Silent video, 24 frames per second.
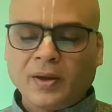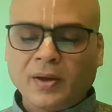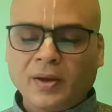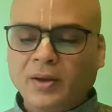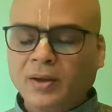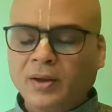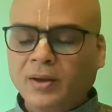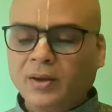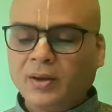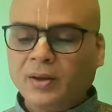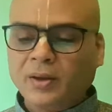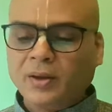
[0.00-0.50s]

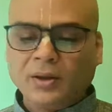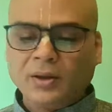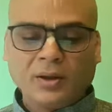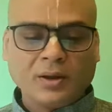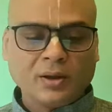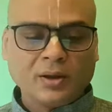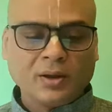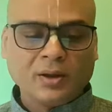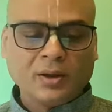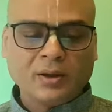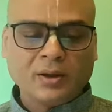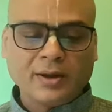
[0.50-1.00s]

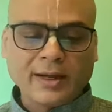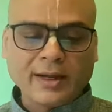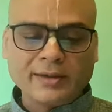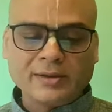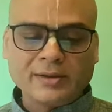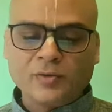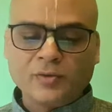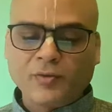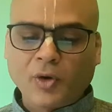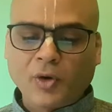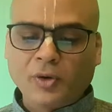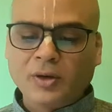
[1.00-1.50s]
In
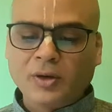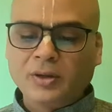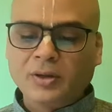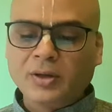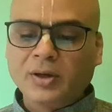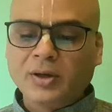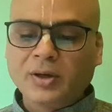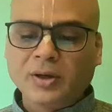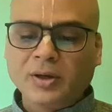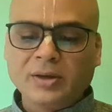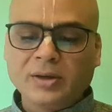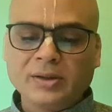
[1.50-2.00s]
text
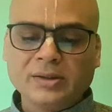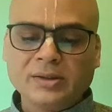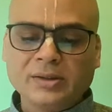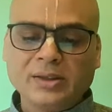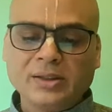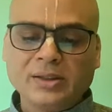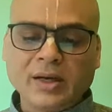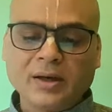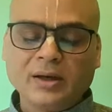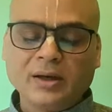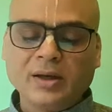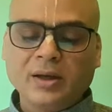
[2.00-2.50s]
43, it is
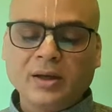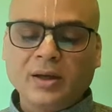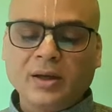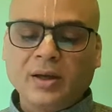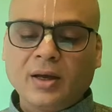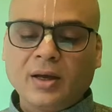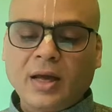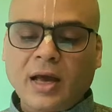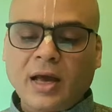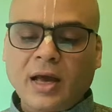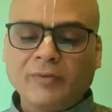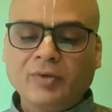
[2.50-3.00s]
said,
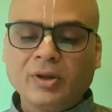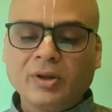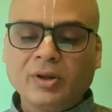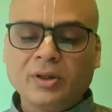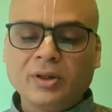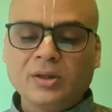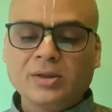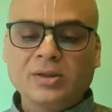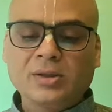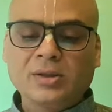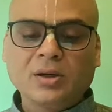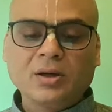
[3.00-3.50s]
having
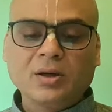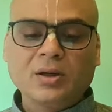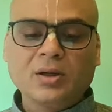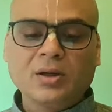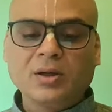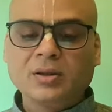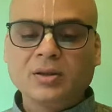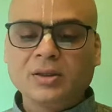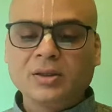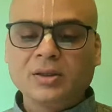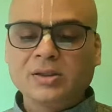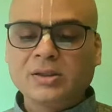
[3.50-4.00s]
thus
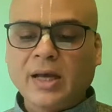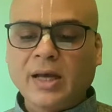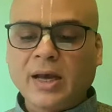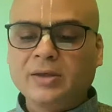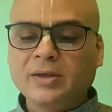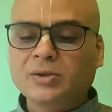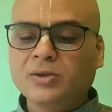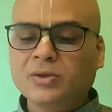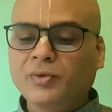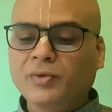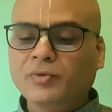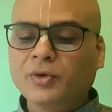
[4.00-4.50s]
heard the
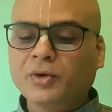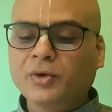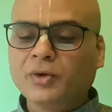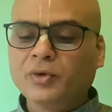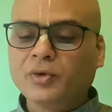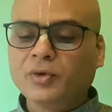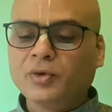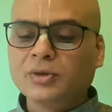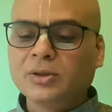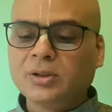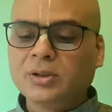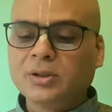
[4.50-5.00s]
signs of
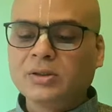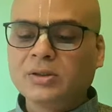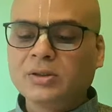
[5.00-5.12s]
devotional